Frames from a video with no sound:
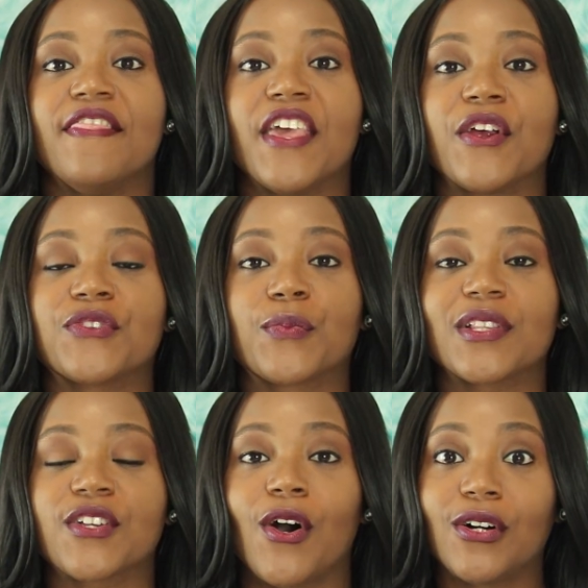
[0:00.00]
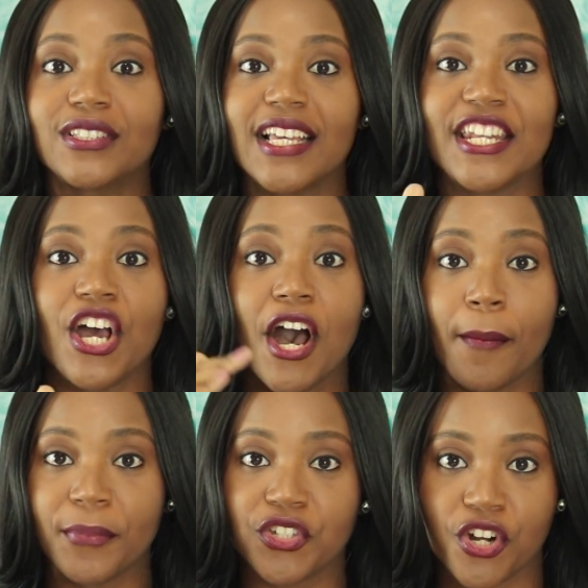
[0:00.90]
there's what's called an
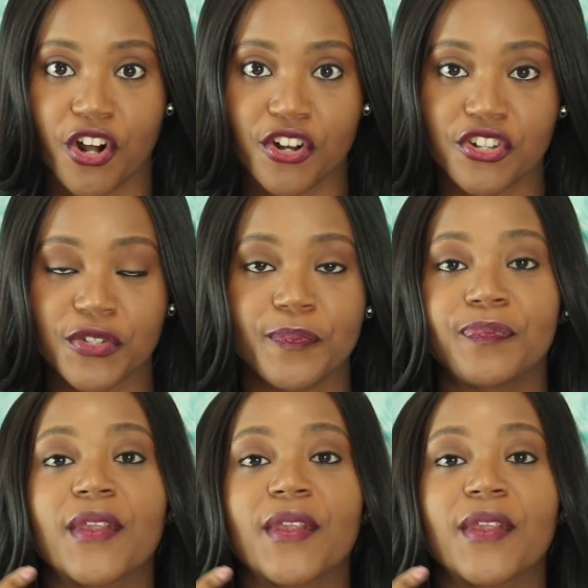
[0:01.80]
upcharge.